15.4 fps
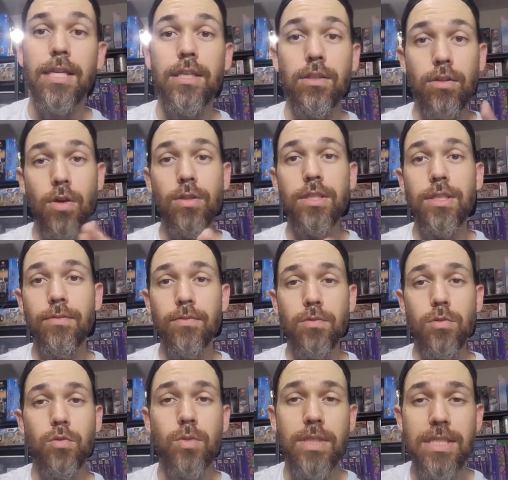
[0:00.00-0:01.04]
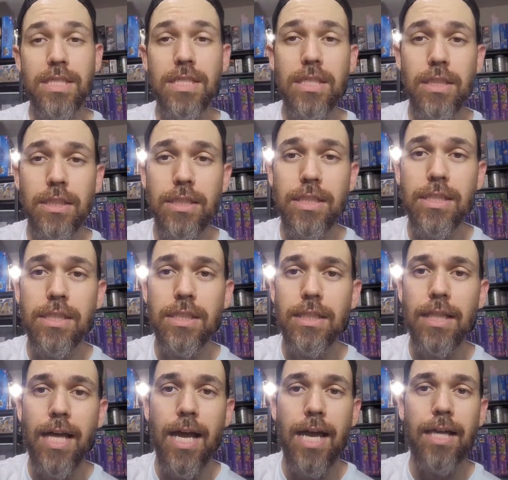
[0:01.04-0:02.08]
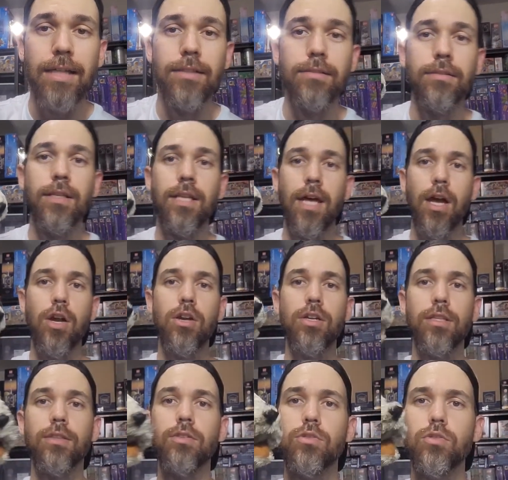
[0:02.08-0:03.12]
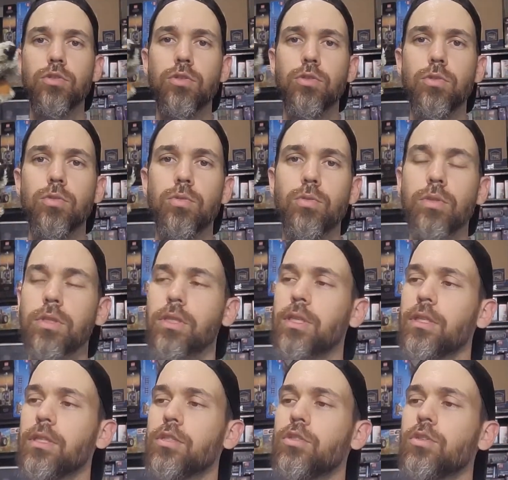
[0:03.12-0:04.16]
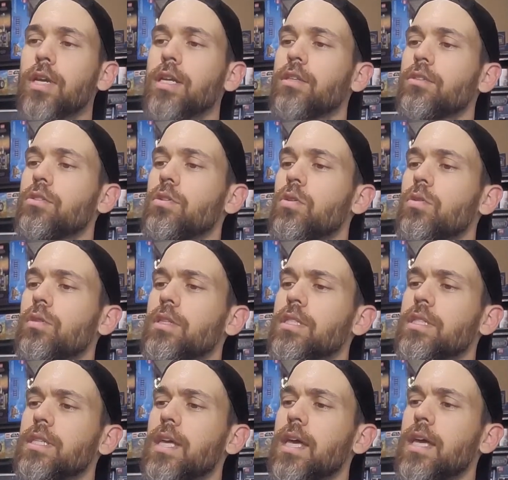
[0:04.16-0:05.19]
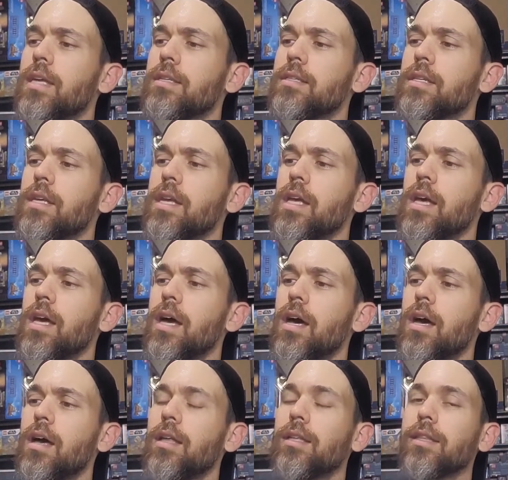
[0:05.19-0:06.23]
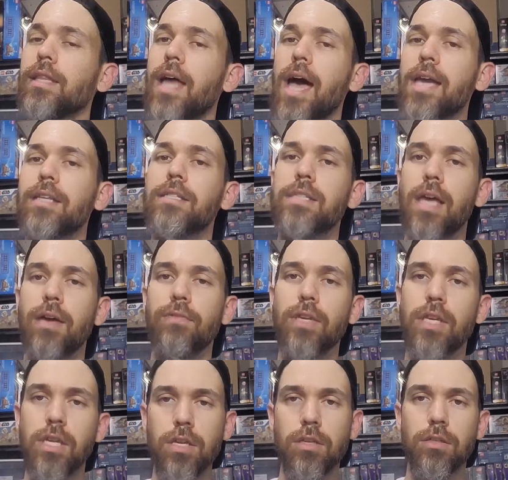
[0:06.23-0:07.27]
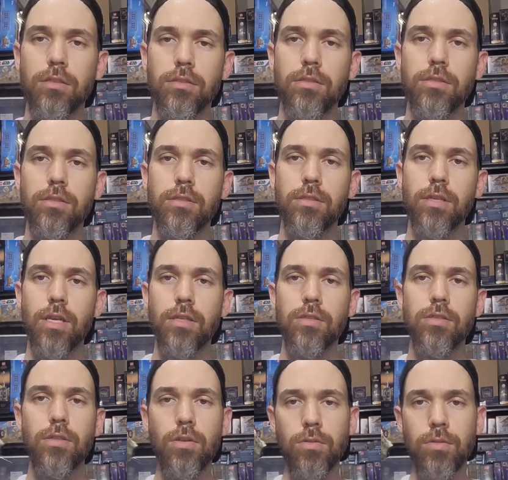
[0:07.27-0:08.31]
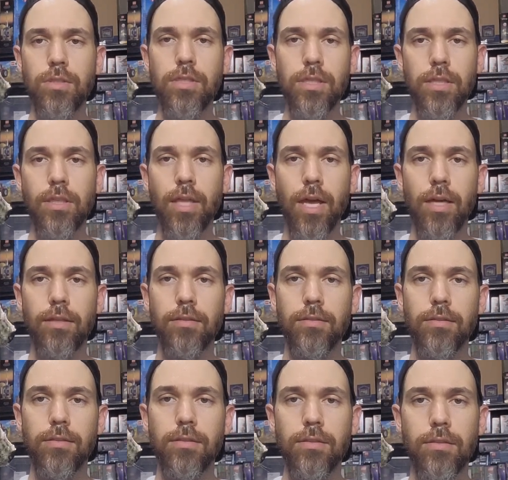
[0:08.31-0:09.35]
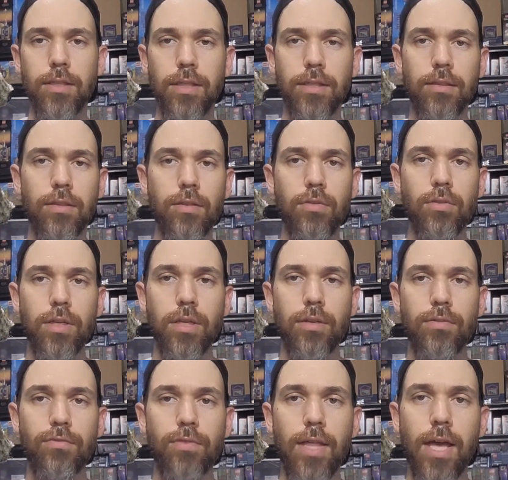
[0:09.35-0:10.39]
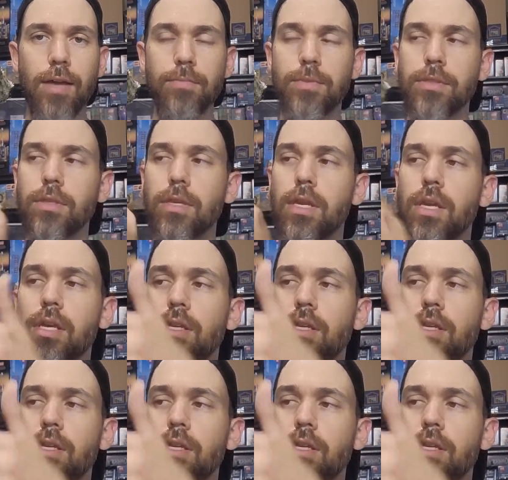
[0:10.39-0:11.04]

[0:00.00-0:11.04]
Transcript: You know the difference between a seal and a sea lion. I heard at the zoo, the trainer told us that uh, lions have ears, and so do sea lions, like the little ear flaps.